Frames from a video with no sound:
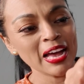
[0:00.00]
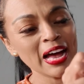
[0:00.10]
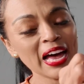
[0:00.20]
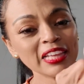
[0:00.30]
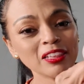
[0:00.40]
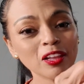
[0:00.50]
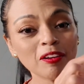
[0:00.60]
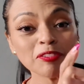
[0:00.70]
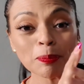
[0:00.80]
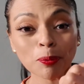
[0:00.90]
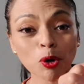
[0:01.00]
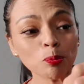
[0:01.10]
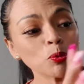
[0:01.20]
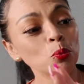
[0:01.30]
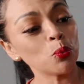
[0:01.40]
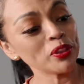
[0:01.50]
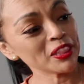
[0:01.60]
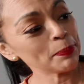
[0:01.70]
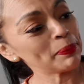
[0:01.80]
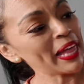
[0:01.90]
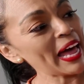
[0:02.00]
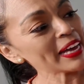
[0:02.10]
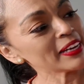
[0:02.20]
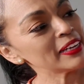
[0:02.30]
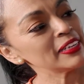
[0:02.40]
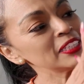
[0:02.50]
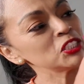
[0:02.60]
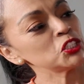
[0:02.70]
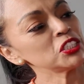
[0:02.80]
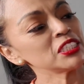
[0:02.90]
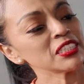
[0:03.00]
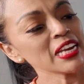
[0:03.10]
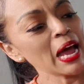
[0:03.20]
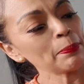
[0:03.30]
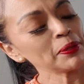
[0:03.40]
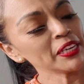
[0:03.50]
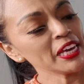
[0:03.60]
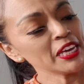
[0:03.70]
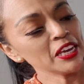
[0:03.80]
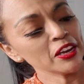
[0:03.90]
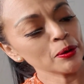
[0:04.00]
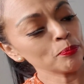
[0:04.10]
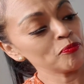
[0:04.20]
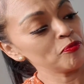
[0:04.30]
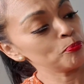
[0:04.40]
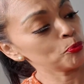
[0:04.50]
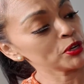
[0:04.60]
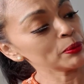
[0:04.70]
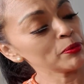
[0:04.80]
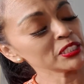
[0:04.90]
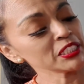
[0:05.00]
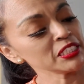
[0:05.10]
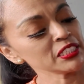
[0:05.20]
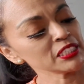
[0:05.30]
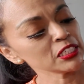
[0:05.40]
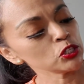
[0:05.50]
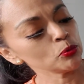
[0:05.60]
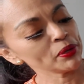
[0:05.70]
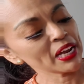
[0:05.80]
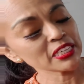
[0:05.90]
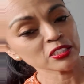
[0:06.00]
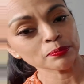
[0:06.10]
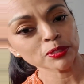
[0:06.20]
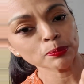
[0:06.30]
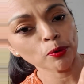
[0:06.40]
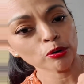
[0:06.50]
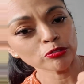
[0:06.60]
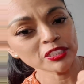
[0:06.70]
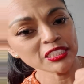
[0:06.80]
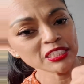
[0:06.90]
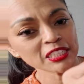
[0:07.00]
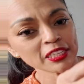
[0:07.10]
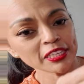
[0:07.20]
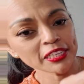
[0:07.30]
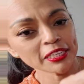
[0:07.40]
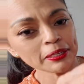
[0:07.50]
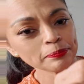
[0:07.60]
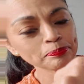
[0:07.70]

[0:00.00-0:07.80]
I love the purple with the black. She's an applique here pretty much, and this is a little bit, has some sparkle detailing in it.